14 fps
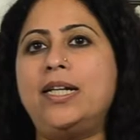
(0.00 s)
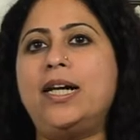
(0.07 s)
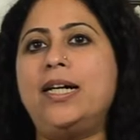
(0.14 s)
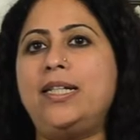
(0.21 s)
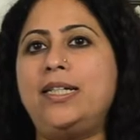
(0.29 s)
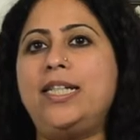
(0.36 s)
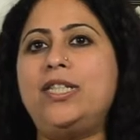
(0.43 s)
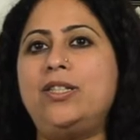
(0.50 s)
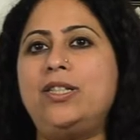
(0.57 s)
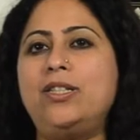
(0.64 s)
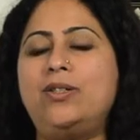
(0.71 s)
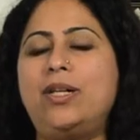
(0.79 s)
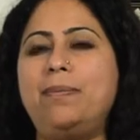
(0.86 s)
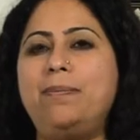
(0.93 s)
I
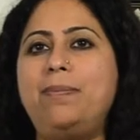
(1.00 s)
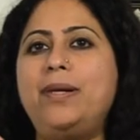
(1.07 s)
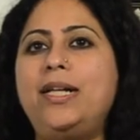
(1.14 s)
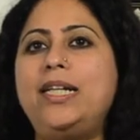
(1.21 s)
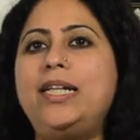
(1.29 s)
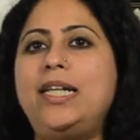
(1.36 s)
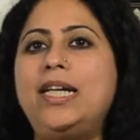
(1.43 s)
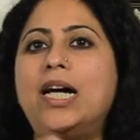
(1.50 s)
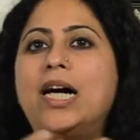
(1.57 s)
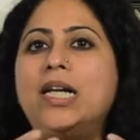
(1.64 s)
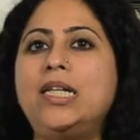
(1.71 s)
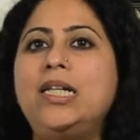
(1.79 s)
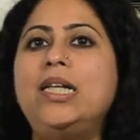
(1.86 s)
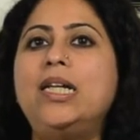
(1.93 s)
needed to completely
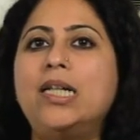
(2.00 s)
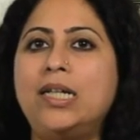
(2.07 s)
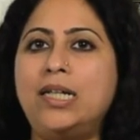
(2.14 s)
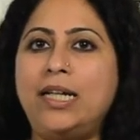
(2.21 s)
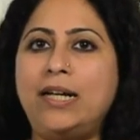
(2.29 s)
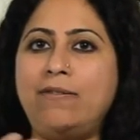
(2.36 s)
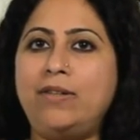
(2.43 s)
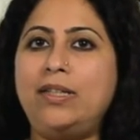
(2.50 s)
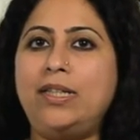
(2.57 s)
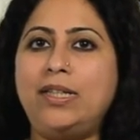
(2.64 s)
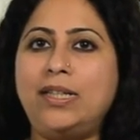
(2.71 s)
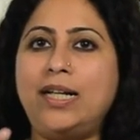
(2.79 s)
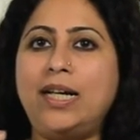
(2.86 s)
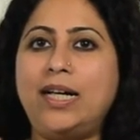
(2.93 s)
unlearn
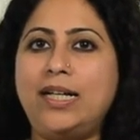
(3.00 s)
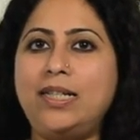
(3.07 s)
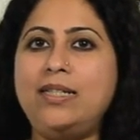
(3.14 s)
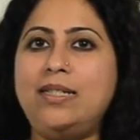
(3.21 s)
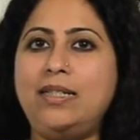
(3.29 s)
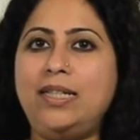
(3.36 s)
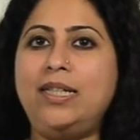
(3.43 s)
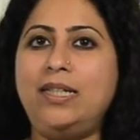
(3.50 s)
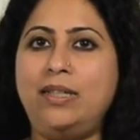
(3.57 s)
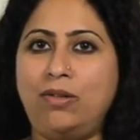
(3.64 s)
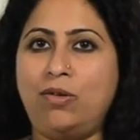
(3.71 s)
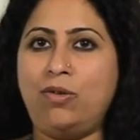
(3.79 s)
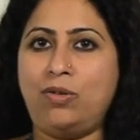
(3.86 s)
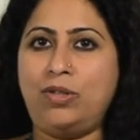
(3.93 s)
everything that I had
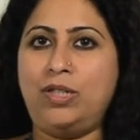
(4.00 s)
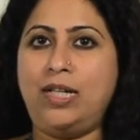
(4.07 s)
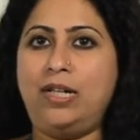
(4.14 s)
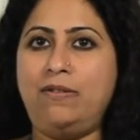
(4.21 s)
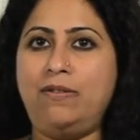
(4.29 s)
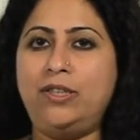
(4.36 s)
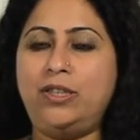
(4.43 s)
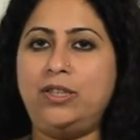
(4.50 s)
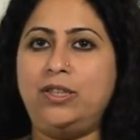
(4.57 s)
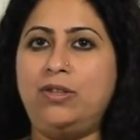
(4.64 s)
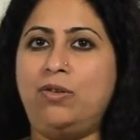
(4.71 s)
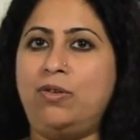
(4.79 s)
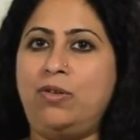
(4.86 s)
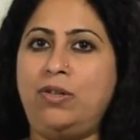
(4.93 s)
seen on television
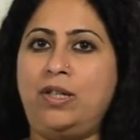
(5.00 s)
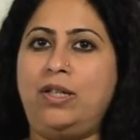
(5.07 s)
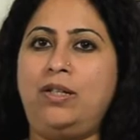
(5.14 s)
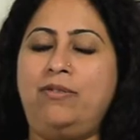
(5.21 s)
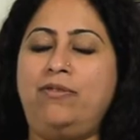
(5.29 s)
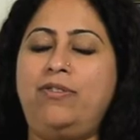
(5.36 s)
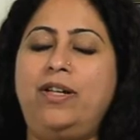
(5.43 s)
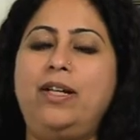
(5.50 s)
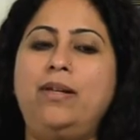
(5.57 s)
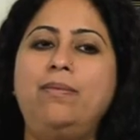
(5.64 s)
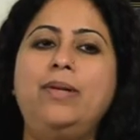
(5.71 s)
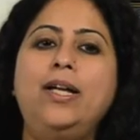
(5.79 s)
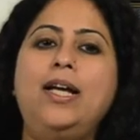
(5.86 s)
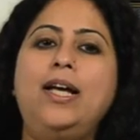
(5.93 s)
or in film,